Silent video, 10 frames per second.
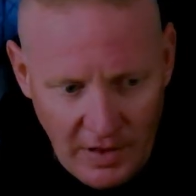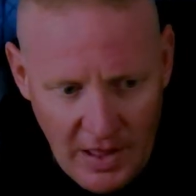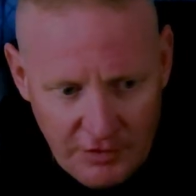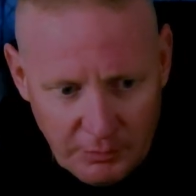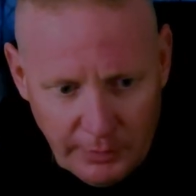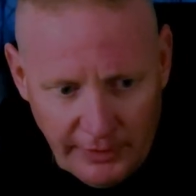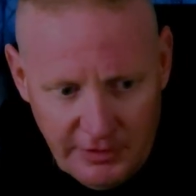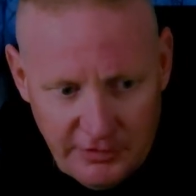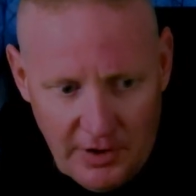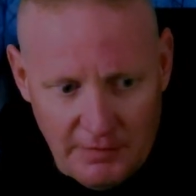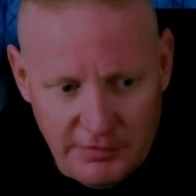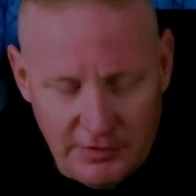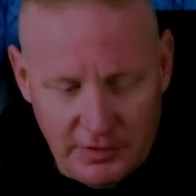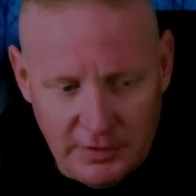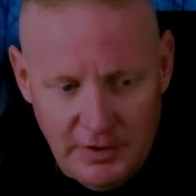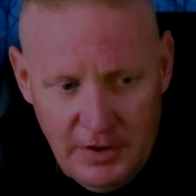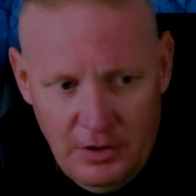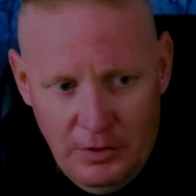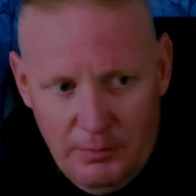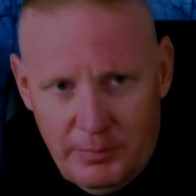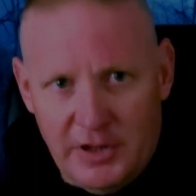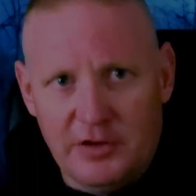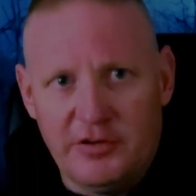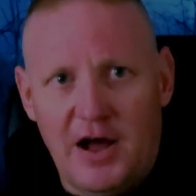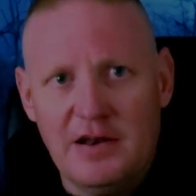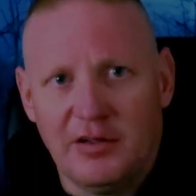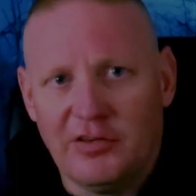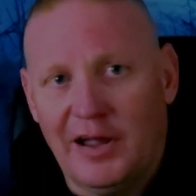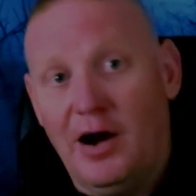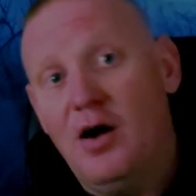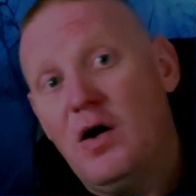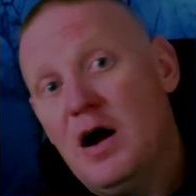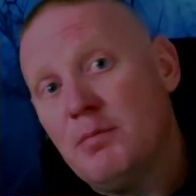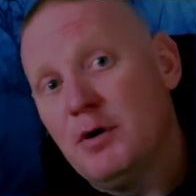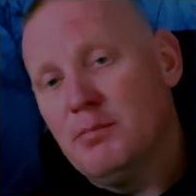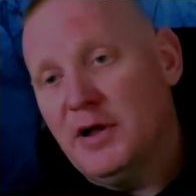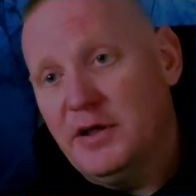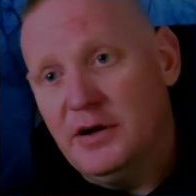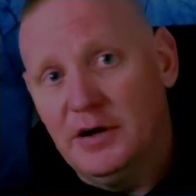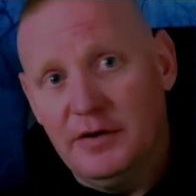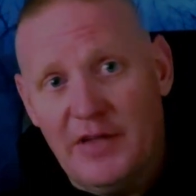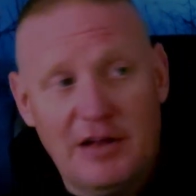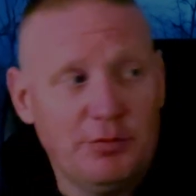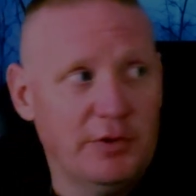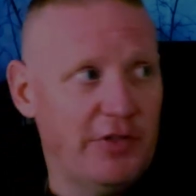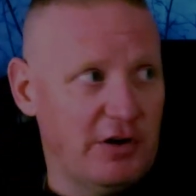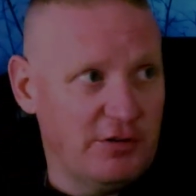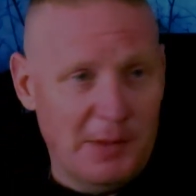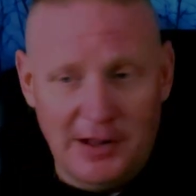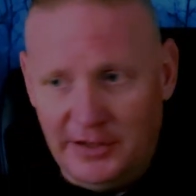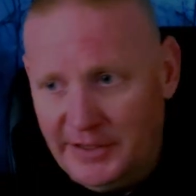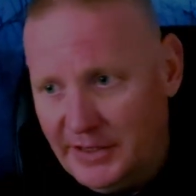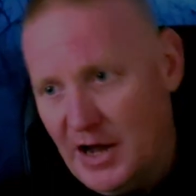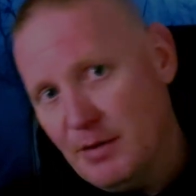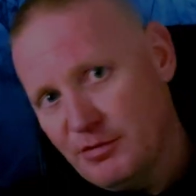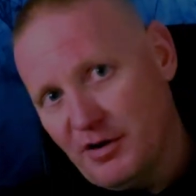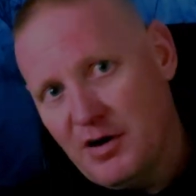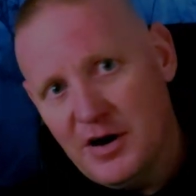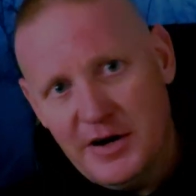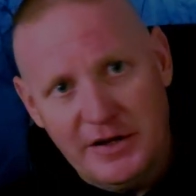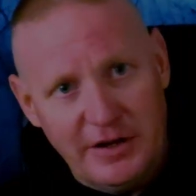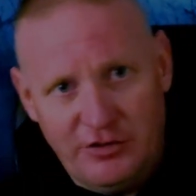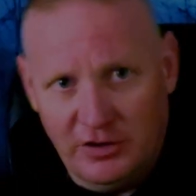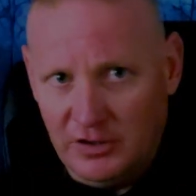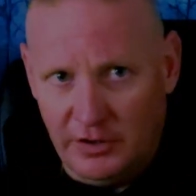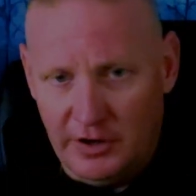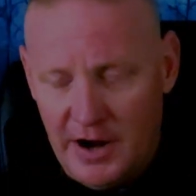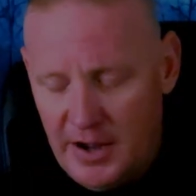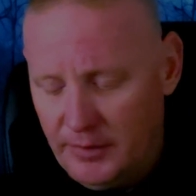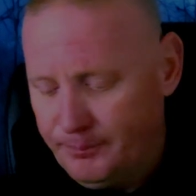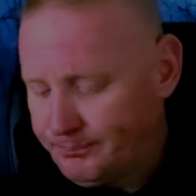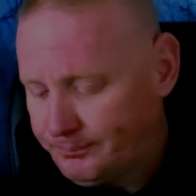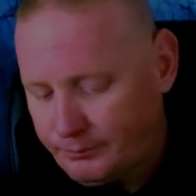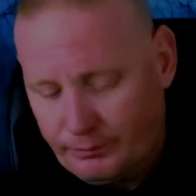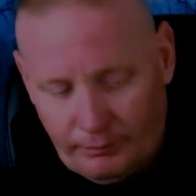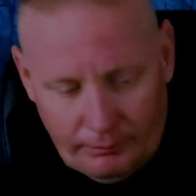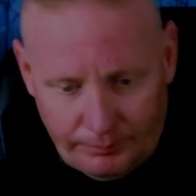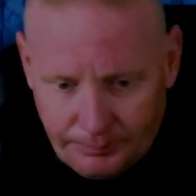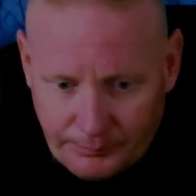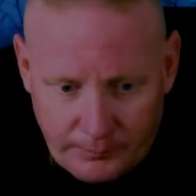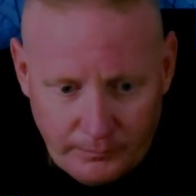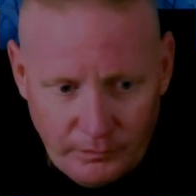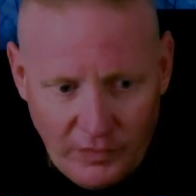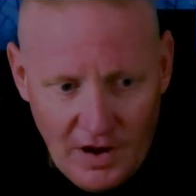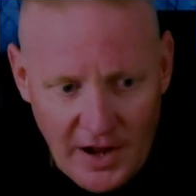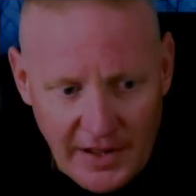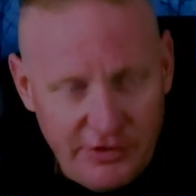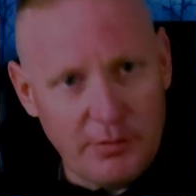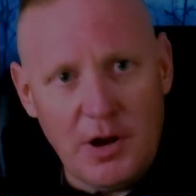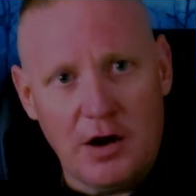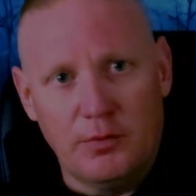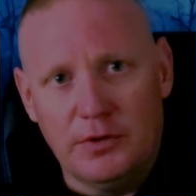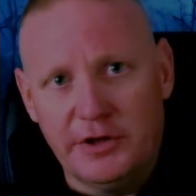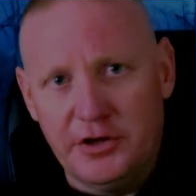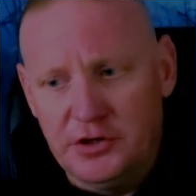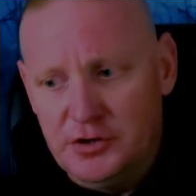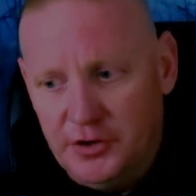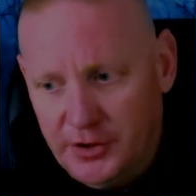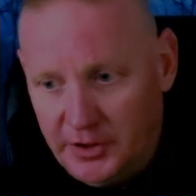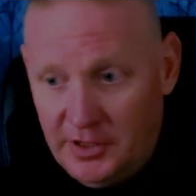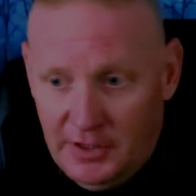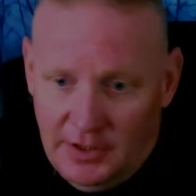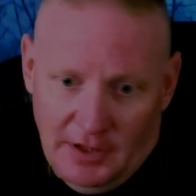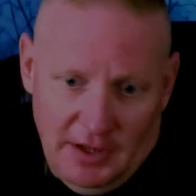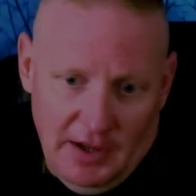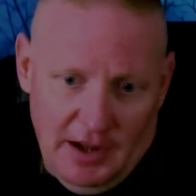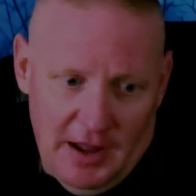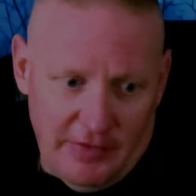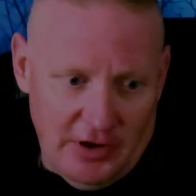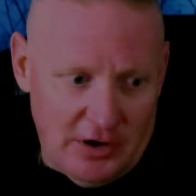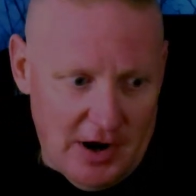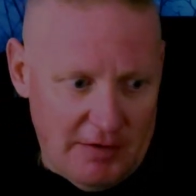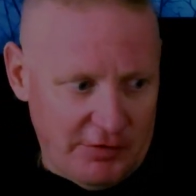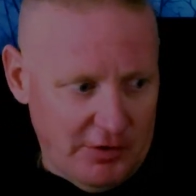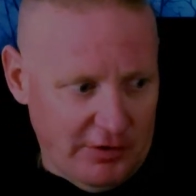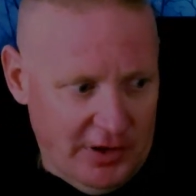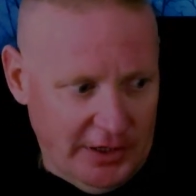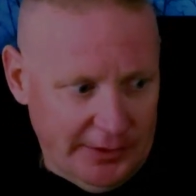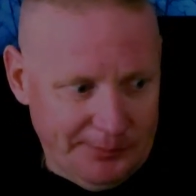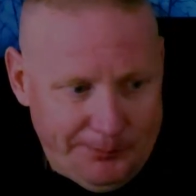as a police officer, because Heidnik's like, "Oh, I burned my dinner, and that's what they're smelling, and I'm sorry, and it should clear out. I guess I'm not a really good cook." And the young officer's like,